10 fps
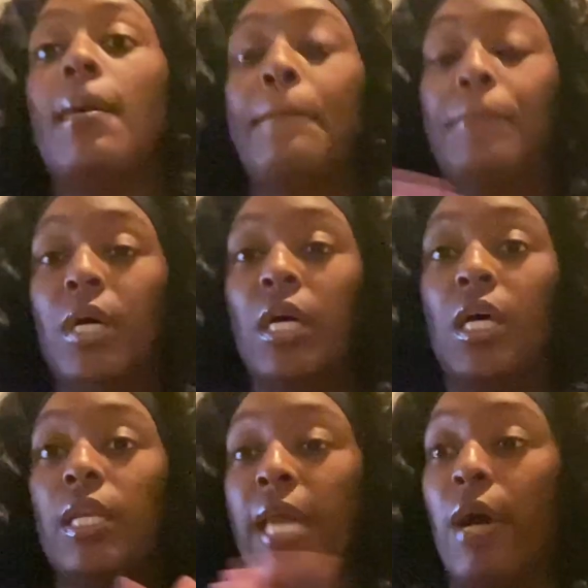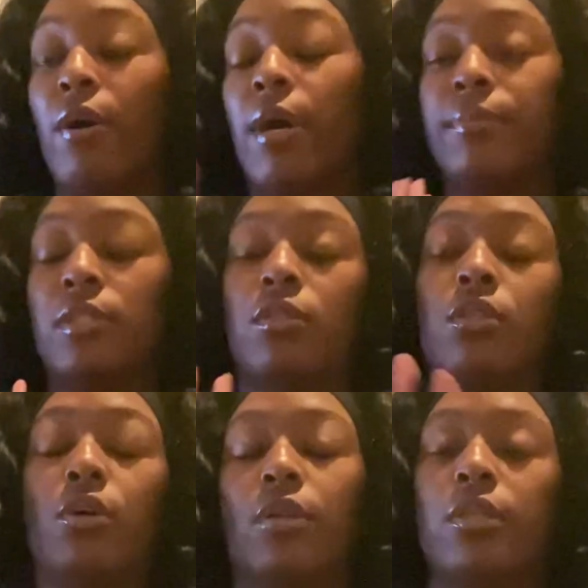but now i'm just
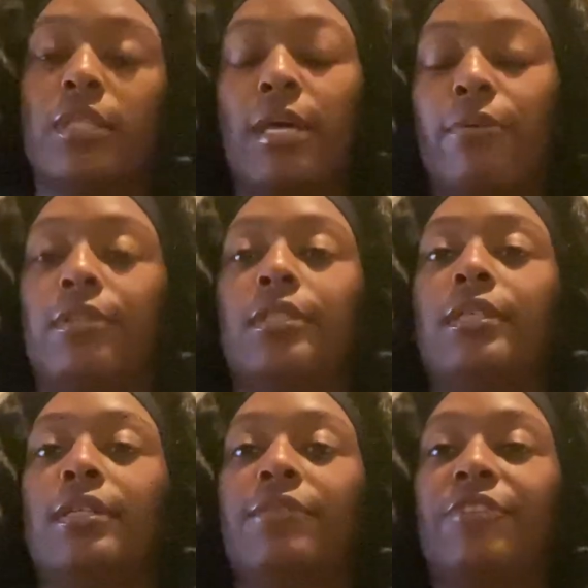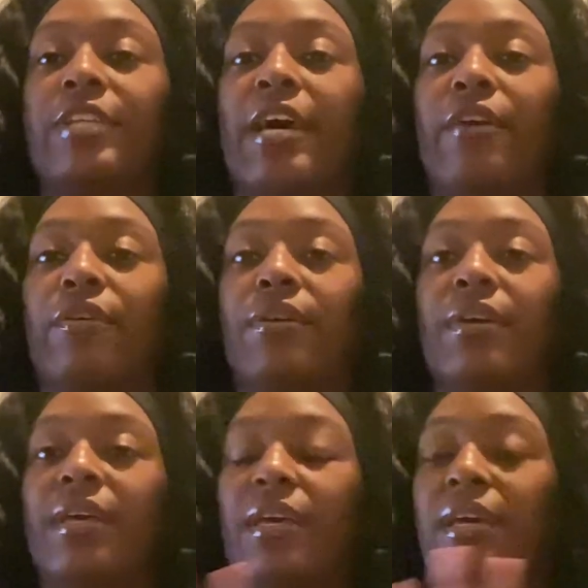gonna hold on to that one for now
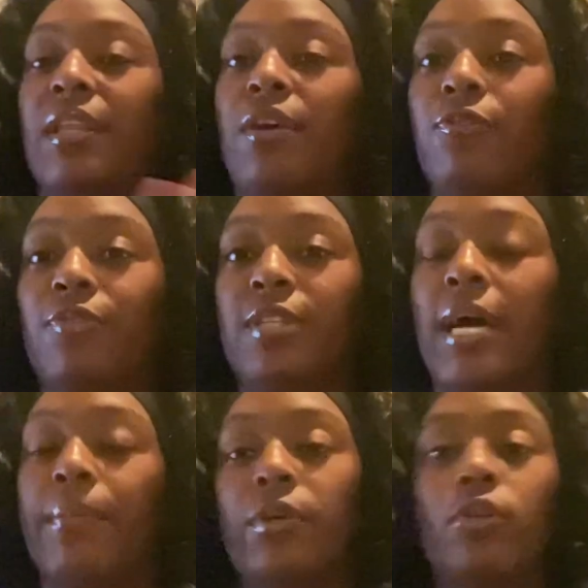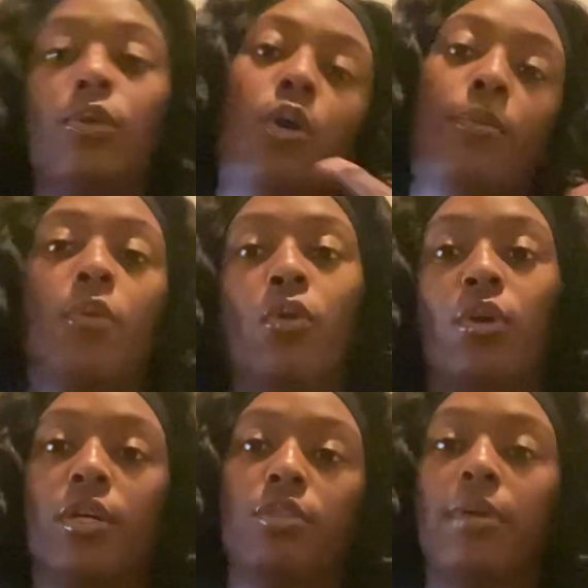and hopefully i build on
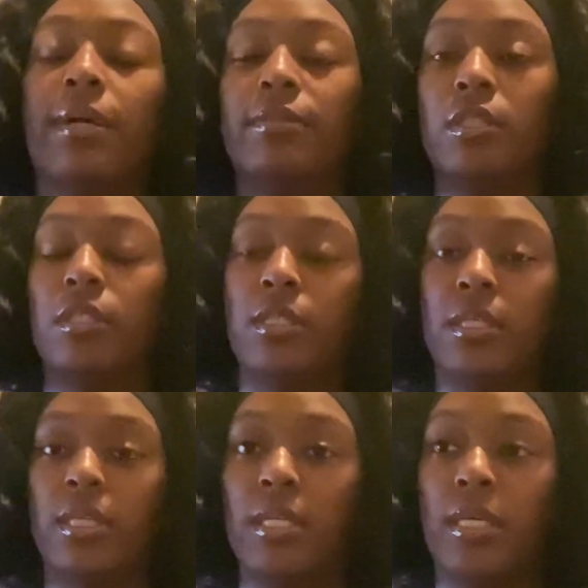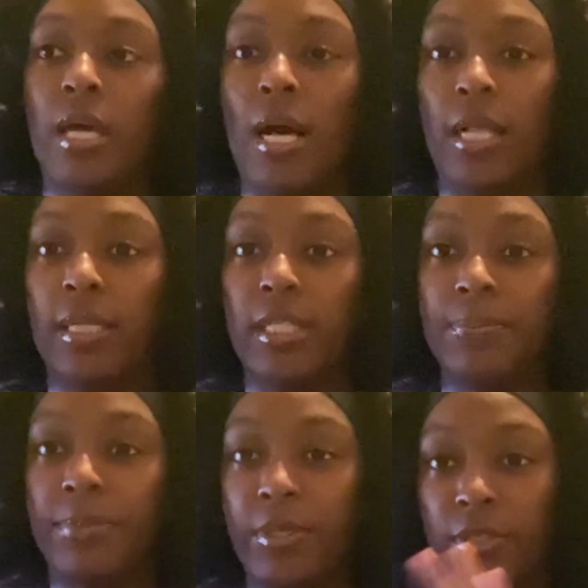more throughout the holiday
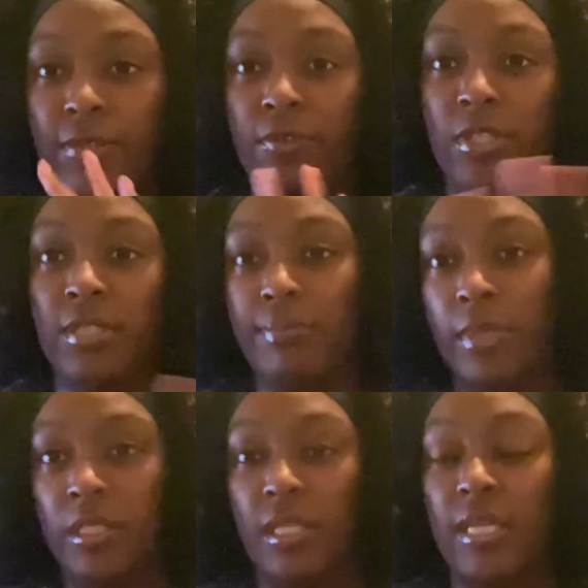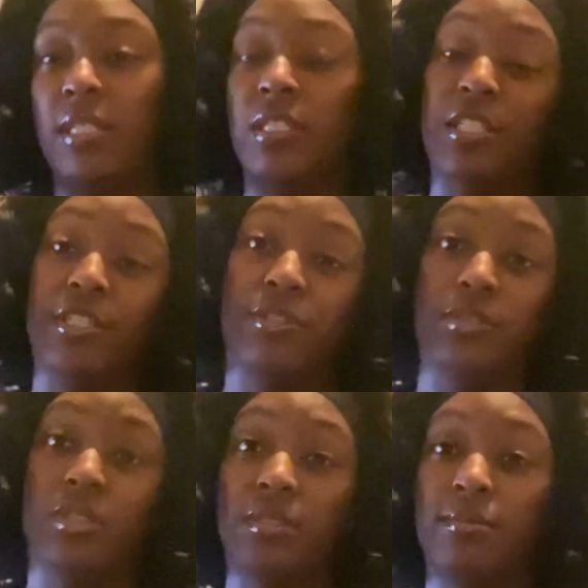spirit for this month and the
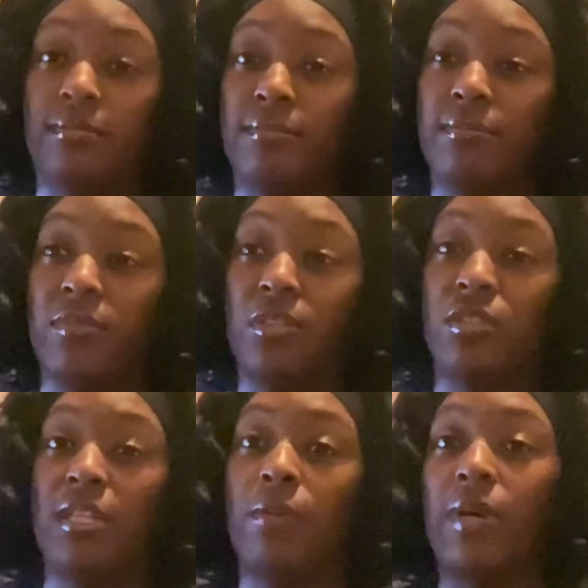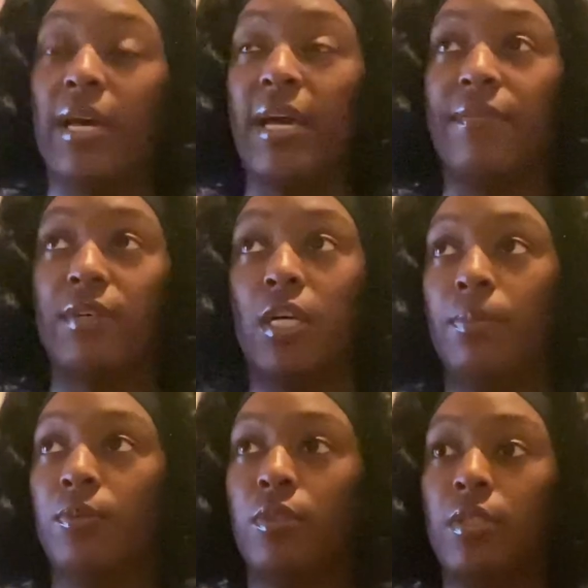years so that way i have a
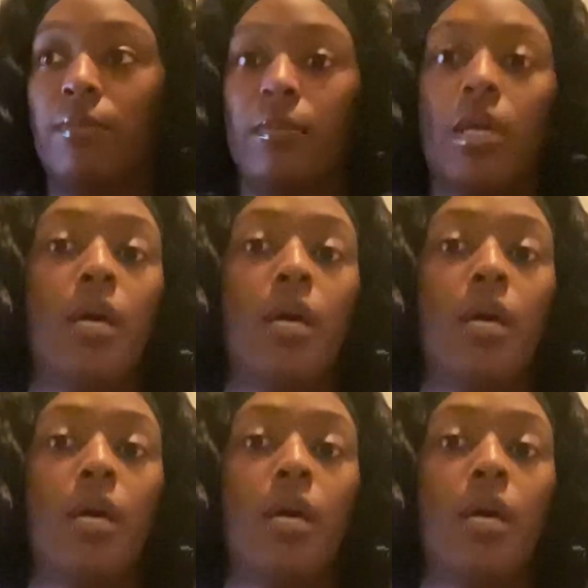couple of them